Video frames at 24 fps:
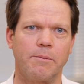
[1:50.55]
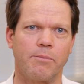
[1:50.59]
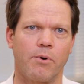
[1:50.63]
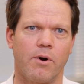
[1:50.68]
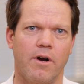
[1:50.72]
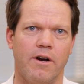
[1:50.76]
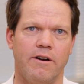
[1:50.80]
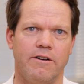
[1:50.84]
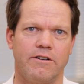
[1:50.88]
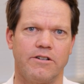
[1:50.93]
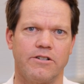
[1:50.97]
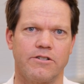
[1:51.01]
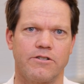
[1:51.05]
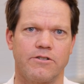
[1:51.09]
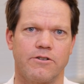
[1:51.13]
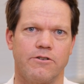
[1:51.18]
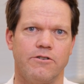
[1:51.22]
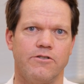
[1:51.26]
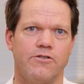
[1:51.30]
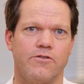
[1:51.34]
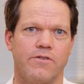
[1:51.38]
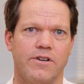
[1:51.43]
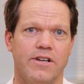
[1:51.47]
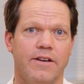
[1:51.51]
prior to
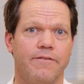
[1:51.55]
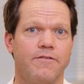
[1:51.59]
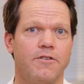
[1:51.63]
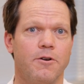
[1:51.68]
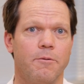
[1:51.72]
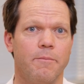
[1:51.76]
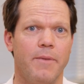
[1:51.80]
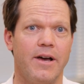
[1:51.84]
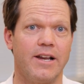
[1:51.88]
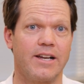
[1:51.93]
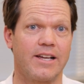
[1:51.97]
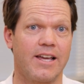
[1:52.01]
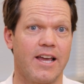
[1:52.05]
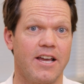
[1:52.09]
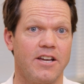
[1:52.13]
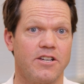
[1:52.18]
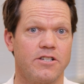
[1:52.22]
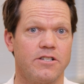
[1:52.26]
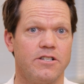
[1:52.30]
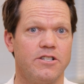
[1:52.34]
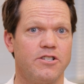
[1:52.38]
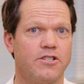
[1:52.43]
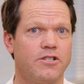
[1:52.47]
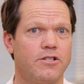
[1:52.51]
surgery if your
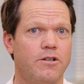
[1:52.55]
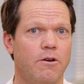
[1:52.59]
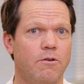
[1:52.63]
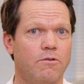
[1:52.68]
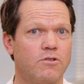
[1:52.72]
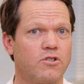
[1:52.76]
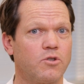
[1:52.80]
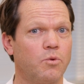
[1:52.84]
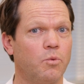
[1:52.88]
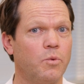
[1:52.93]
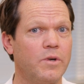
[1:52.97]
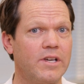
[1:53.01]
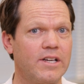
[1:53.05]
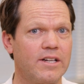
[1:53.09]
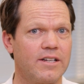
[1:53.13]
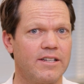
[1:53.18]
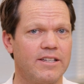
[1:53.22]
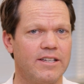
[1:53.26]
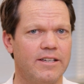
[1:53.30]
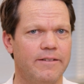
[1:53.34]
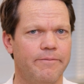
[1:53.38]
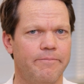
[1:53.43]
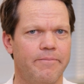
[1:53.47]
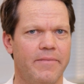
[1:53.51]
medication is dosed
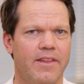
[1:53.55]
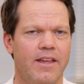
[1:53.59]
weekly,